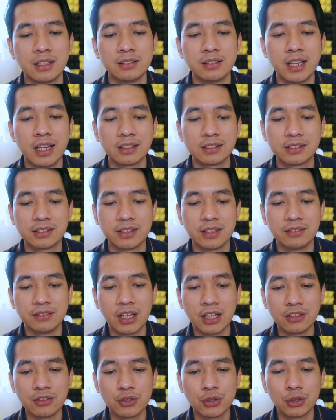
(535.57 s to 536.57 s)
Next,
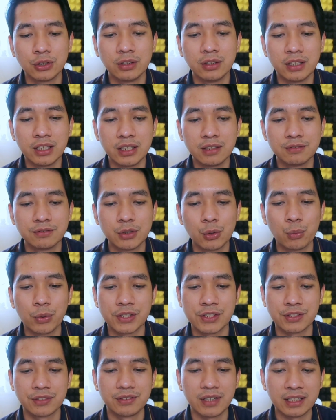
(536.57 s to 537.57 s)
date your leave
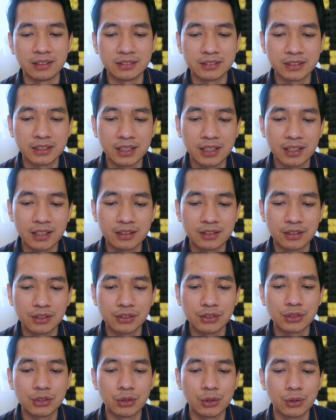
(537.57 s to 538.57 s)
was granted.
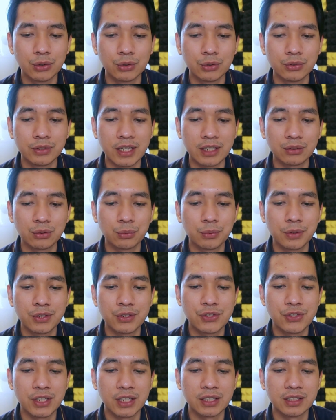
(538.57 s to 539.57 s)
So that
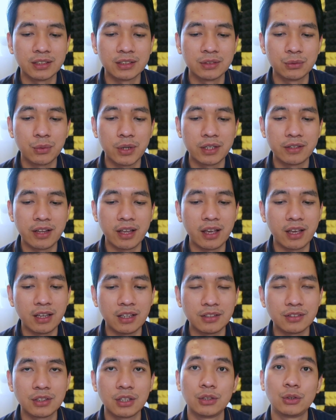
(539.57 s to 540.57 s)
was January
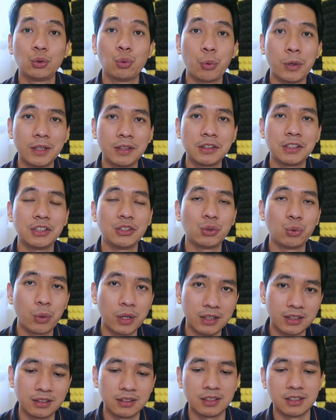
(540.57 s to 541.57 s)
8,
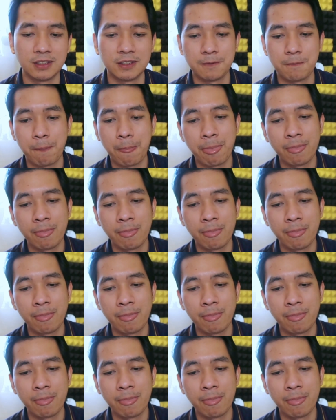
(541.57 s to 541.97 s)
2020.